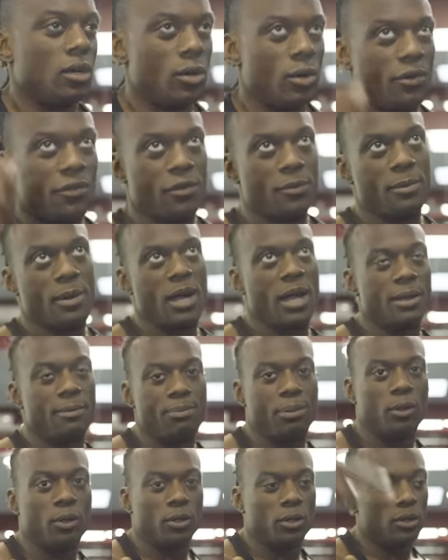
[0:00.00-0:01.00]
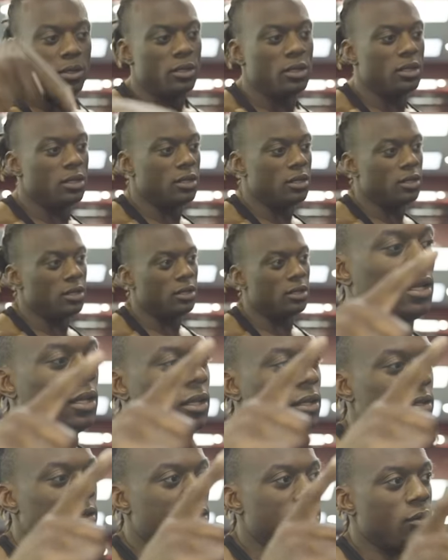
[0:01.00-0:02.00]
going from high pull
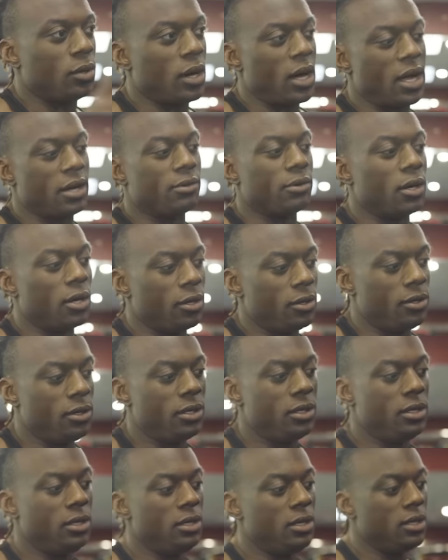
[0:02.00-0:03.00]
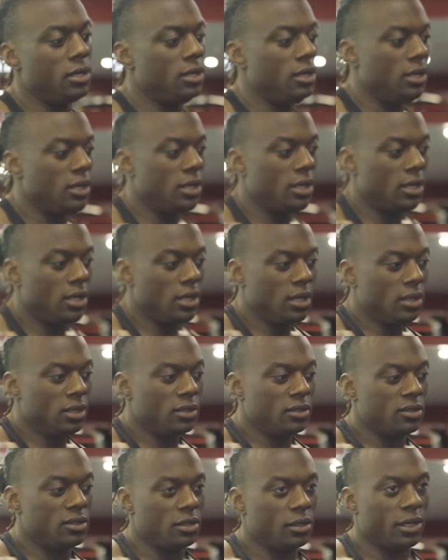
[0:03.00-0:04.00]
to high row.
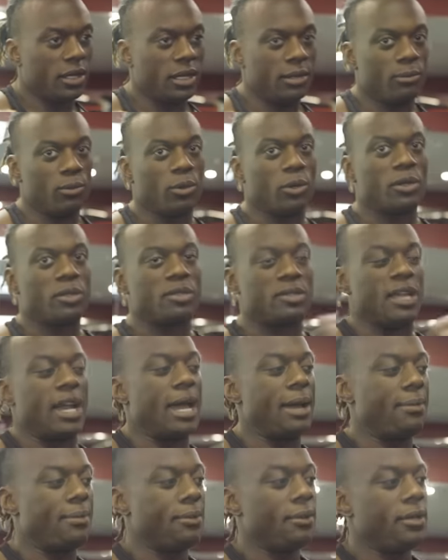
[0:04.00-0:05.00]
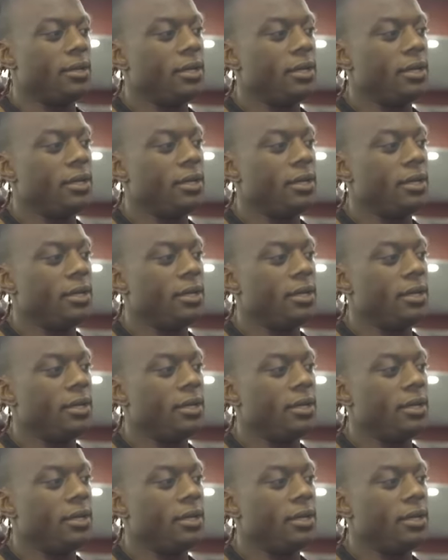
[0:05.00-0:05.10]
So getting more scap.